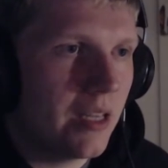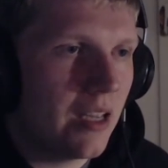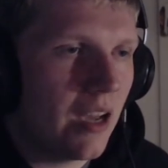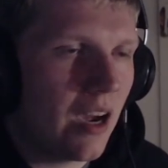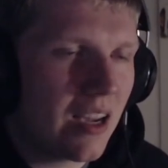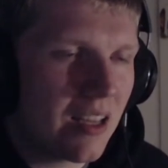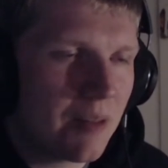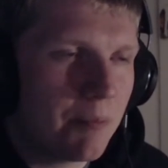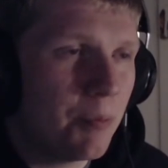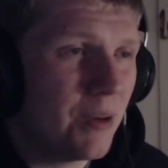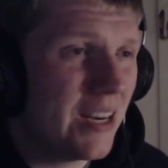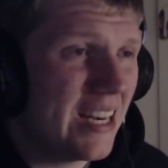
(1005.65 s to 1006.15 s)

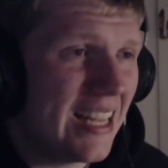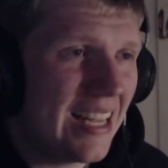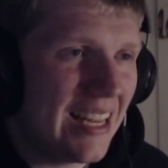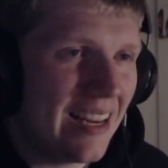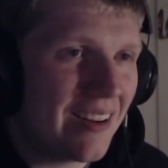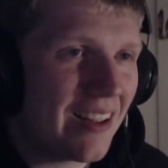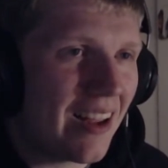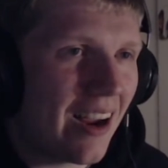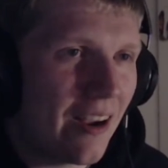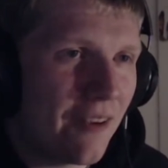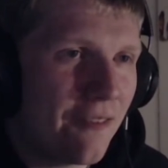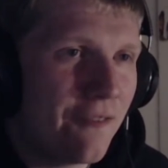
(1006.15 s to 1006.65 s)

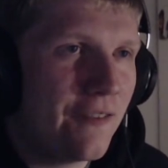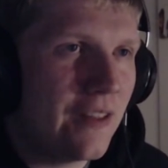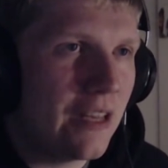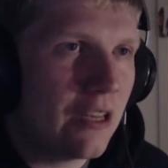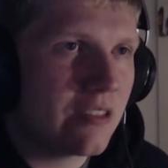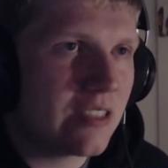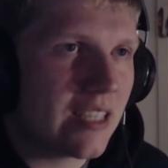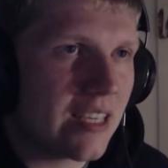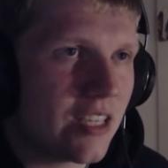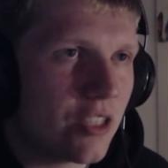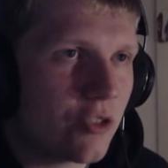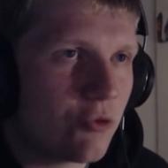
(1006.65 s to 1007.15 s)
I feels
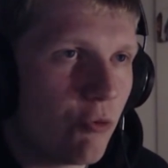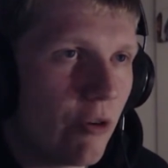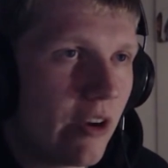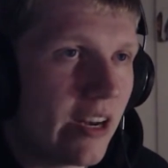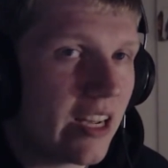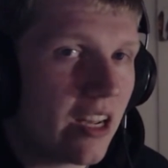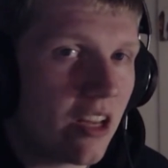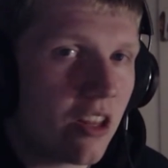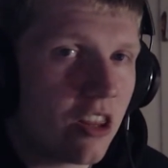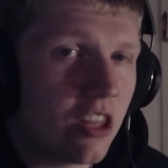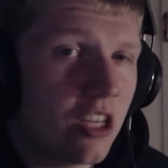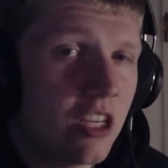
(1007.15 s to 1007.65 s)
like it's running
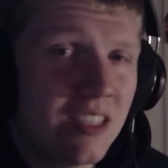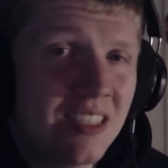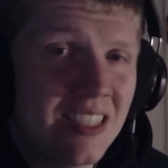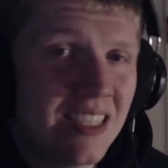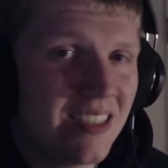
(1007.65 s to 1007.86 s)
at 30.